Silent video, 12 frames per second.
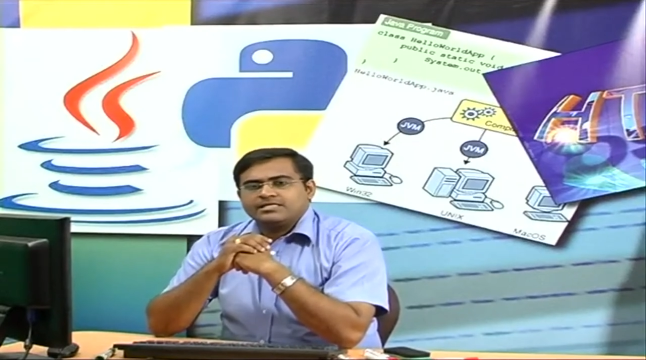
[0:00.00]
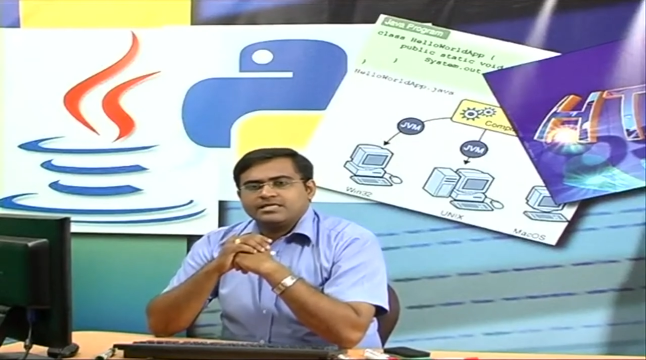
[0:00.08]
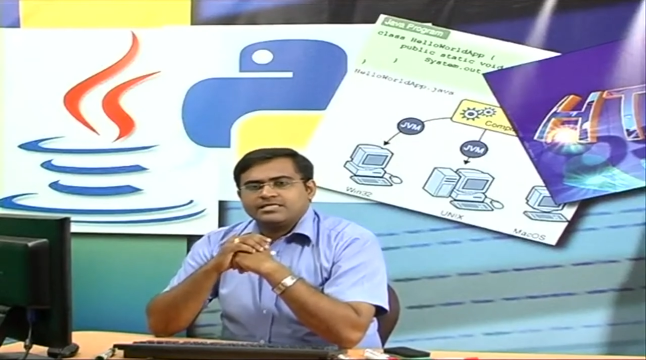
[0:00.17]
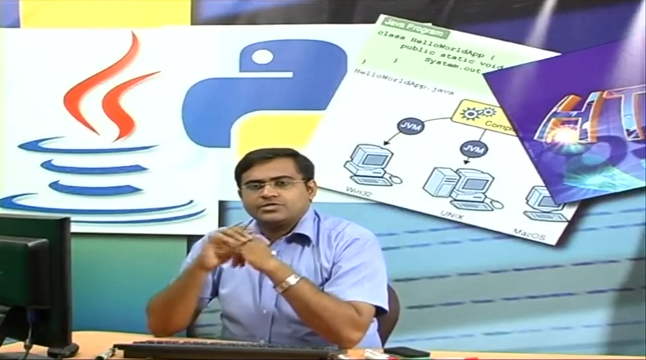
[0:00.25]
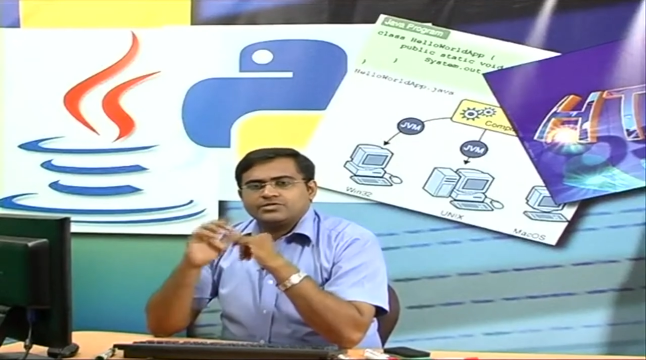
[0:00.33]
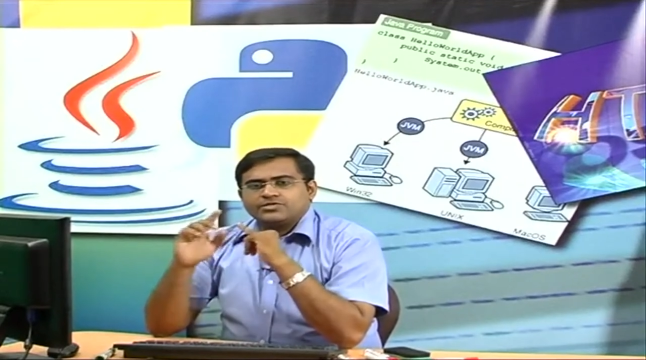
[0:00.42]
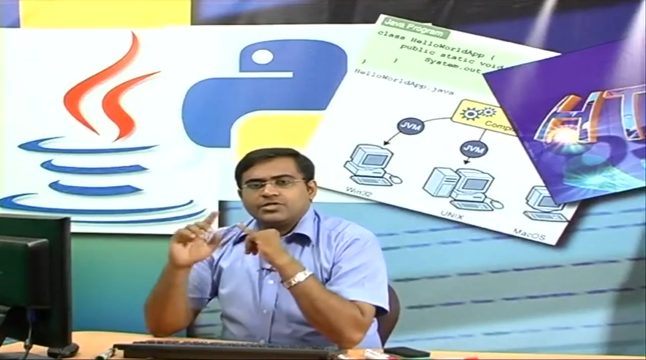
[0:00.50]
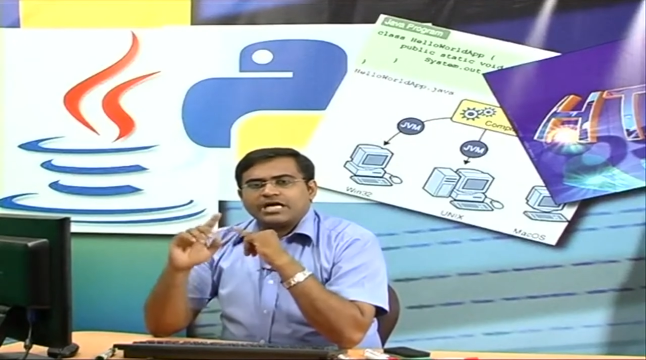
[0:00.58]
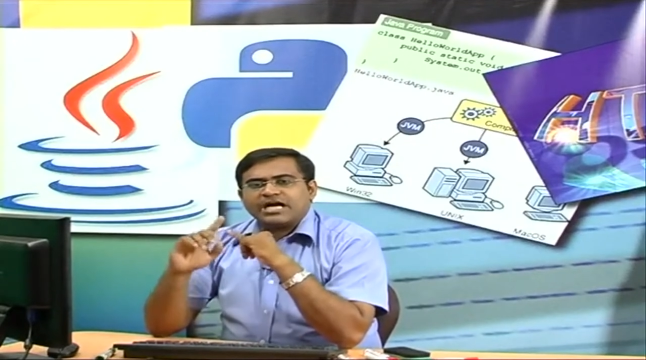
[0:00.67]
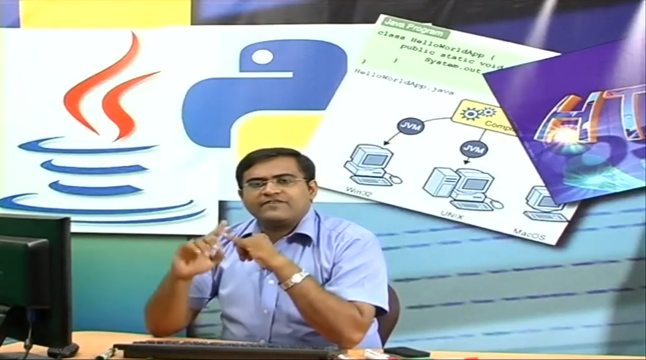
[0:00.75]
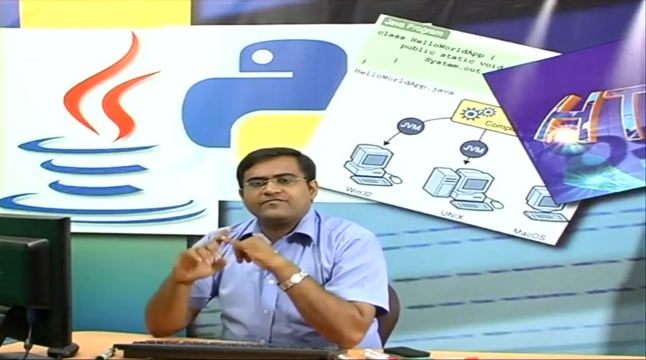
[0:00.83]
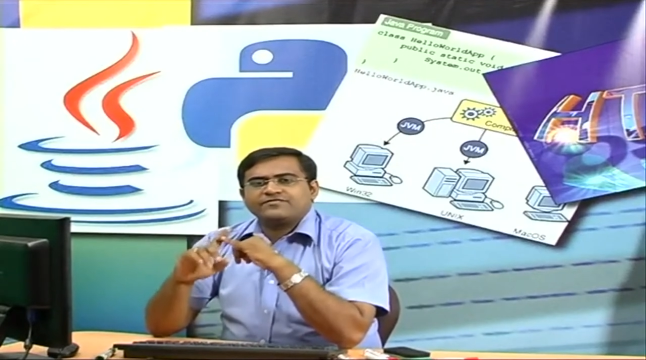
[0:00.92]
So you
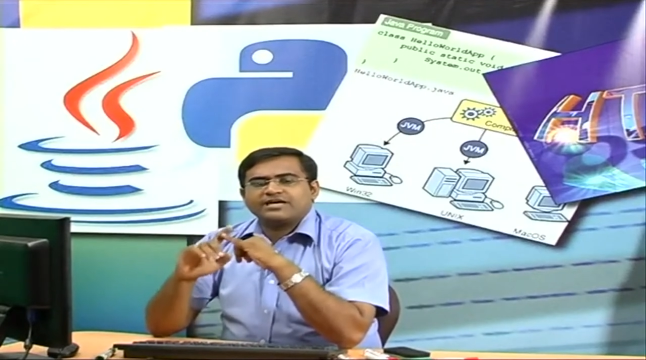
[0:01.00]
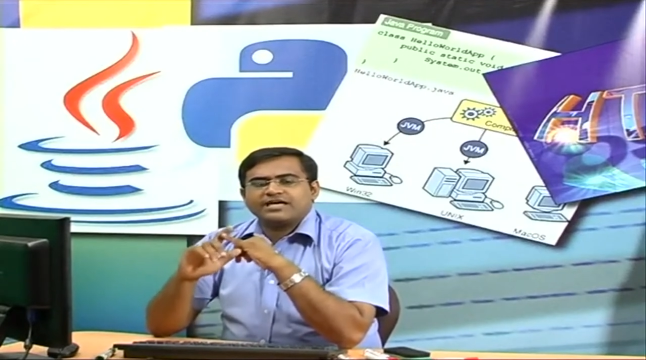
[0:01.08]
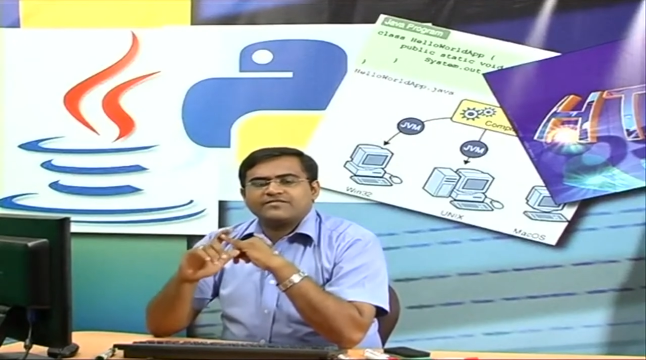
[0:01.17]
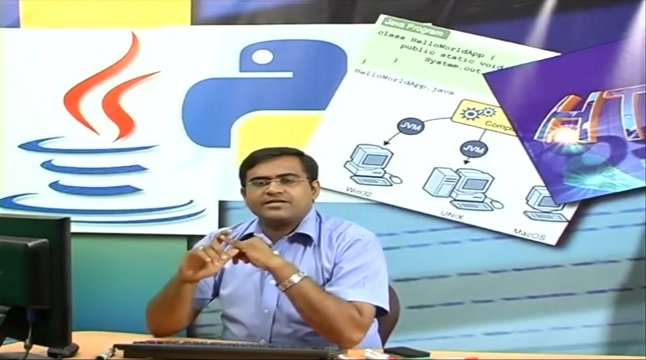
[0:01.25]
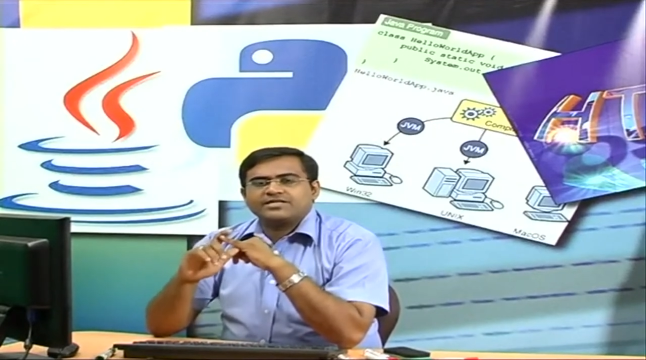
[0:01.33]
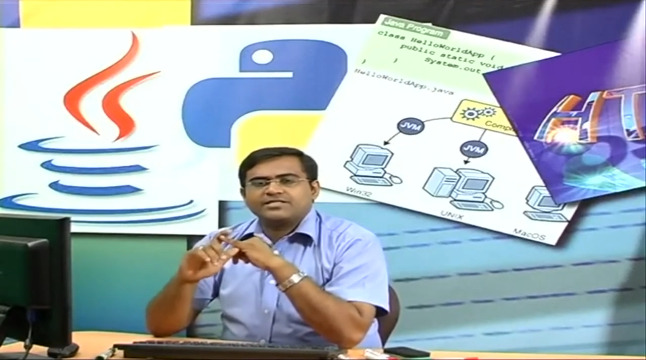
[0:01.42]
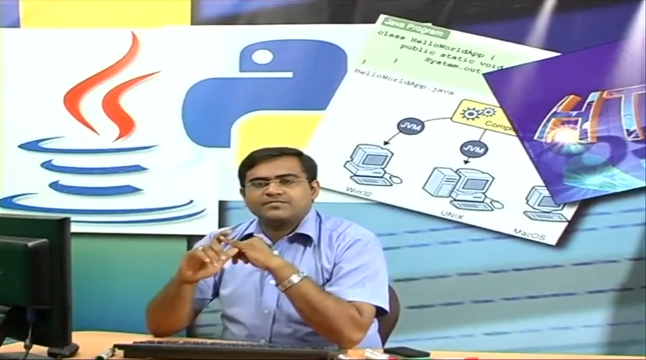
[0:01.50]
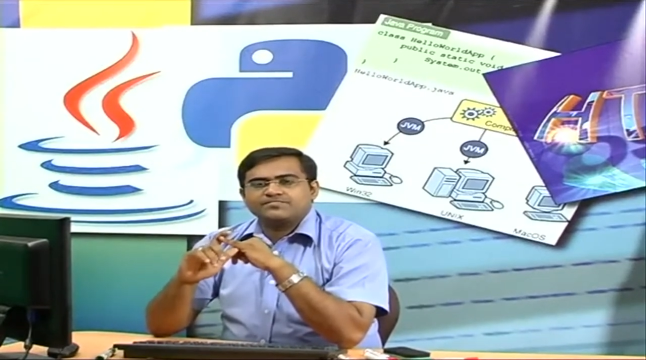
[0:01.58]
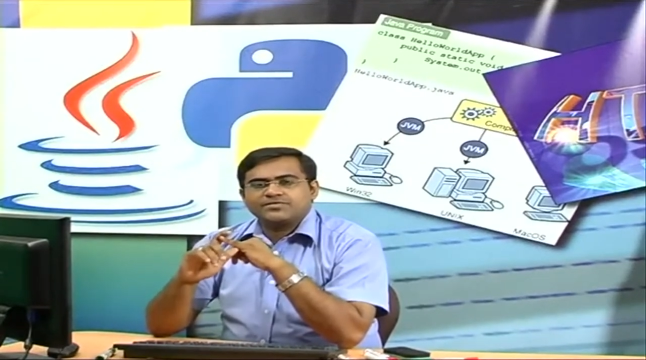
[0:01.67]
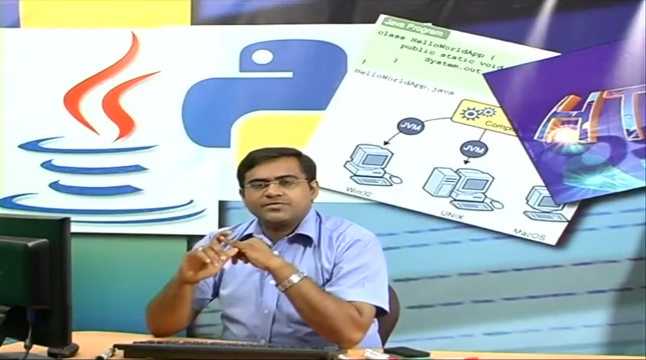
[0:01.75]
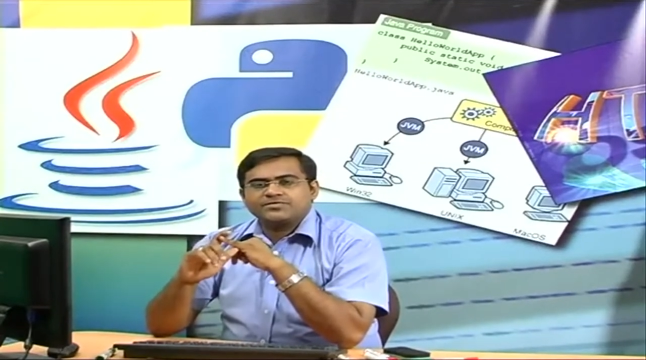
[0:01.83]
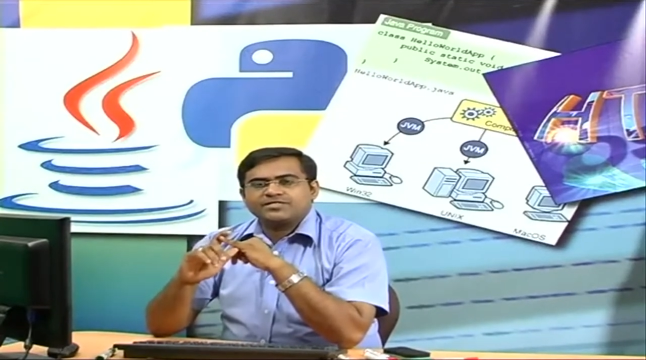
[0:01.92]
have to have a
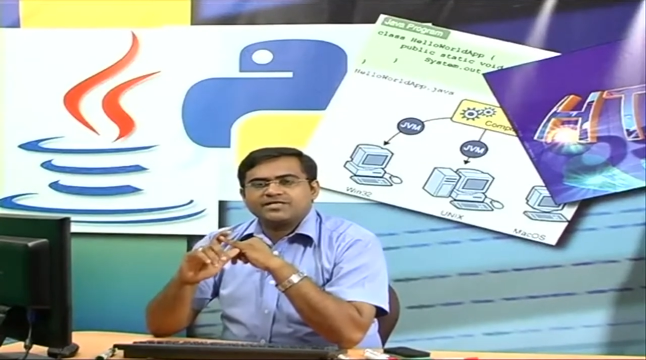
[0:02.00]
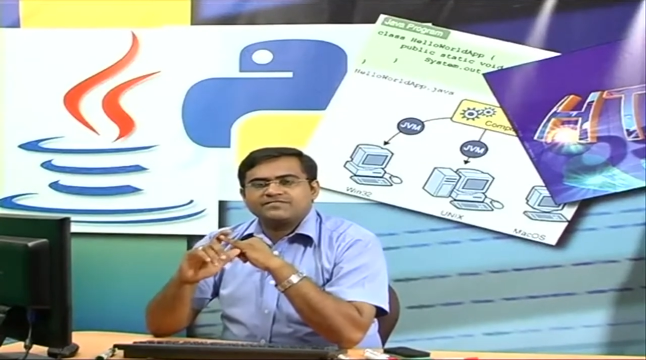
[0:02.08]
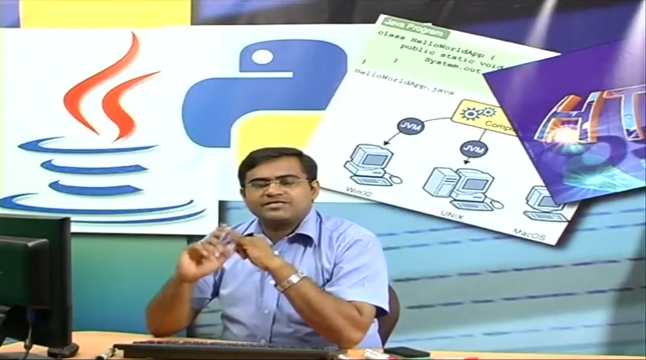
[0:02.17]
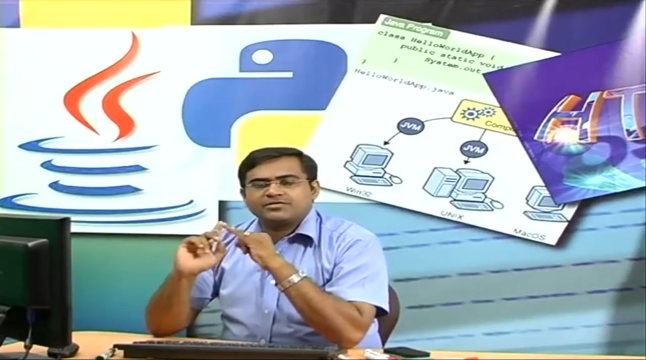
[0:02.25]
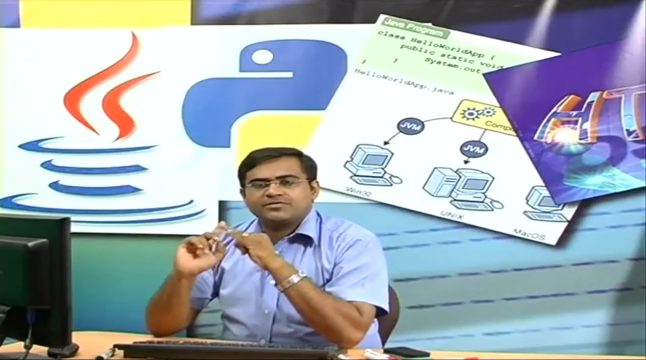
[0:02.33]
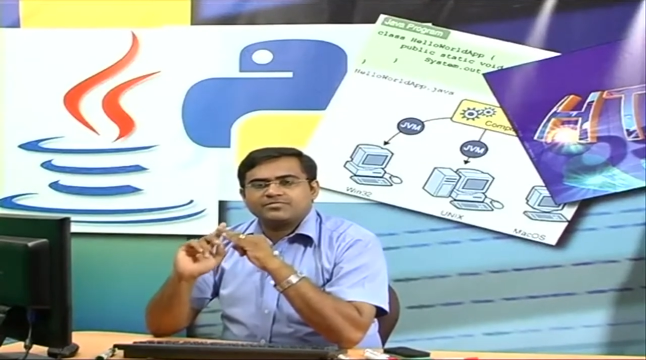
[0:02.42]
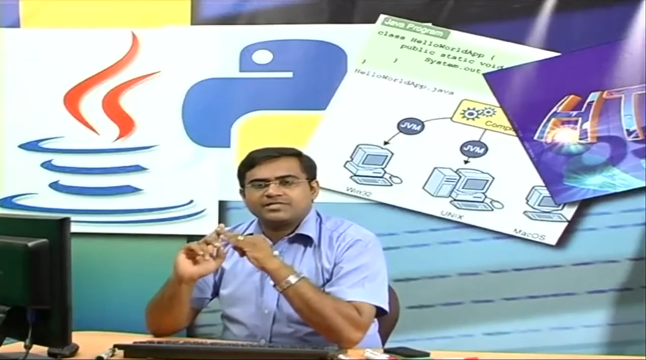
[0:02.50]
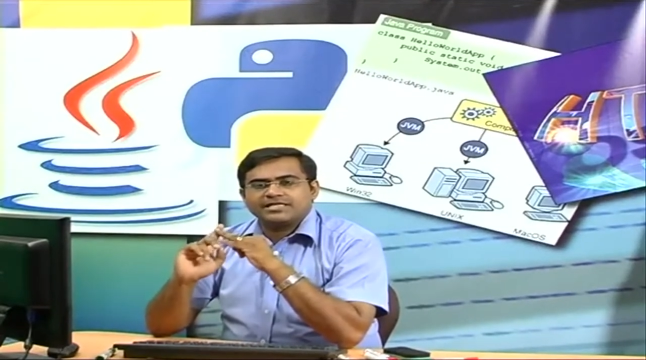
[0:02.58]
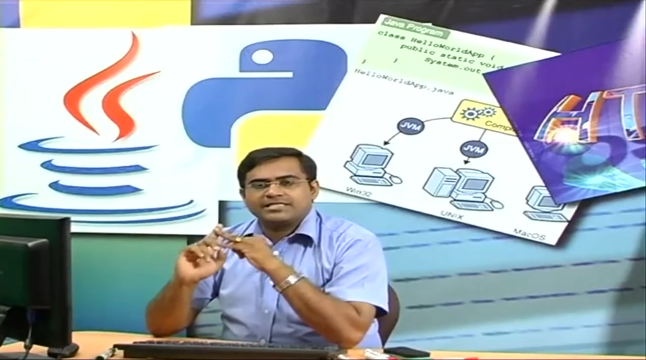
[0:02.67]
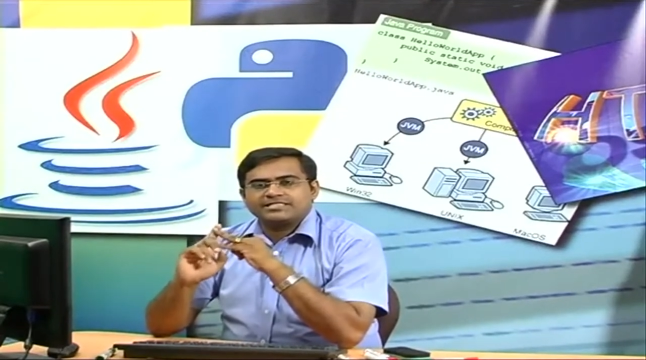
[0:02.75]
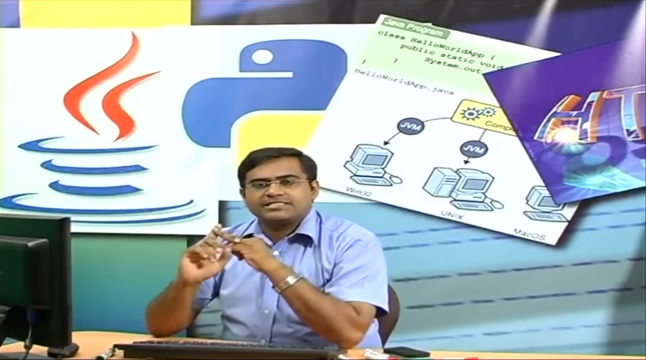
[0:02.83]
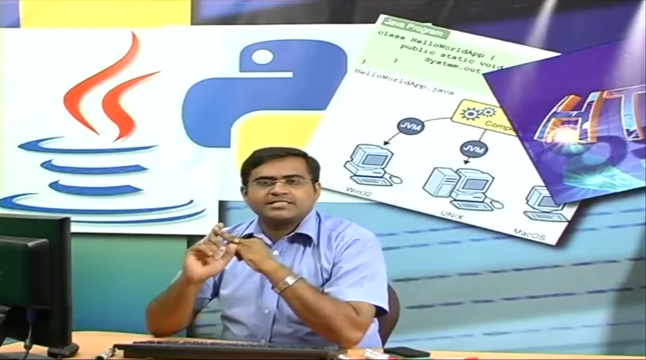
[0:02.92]
computer with the
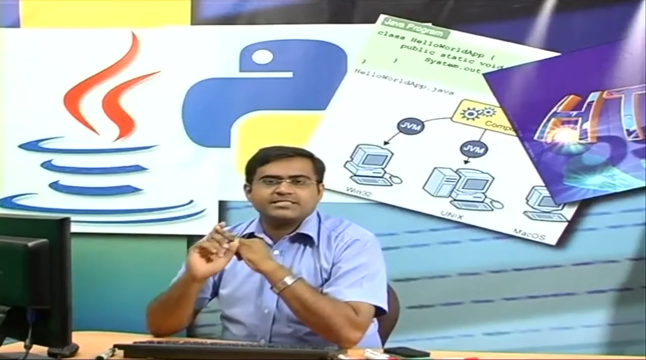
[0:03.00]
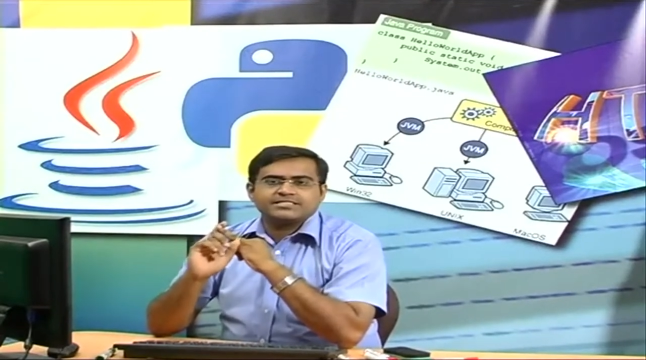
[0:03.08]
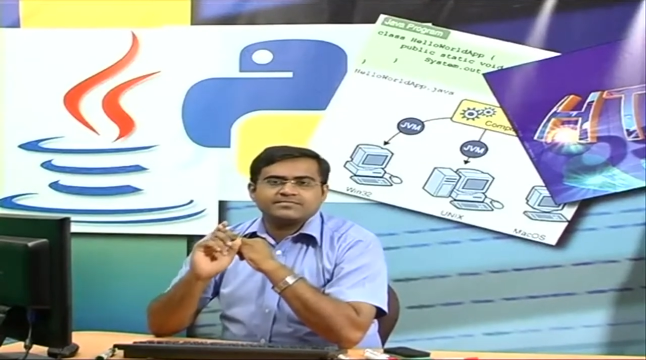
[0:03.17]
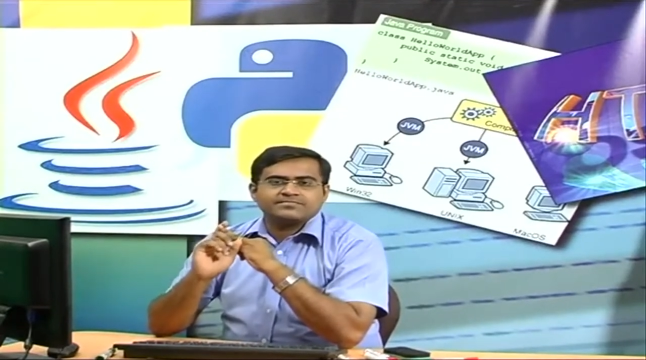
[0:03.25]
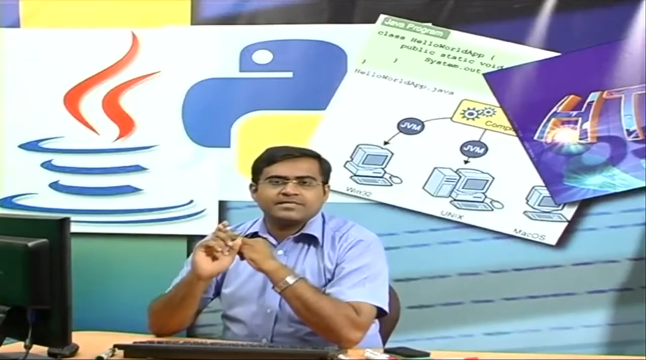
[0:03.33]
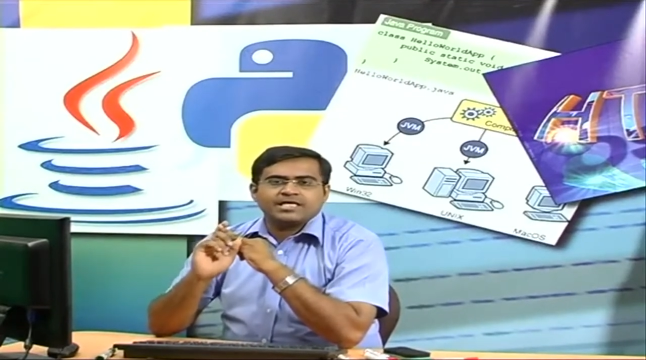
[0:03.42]
operating system,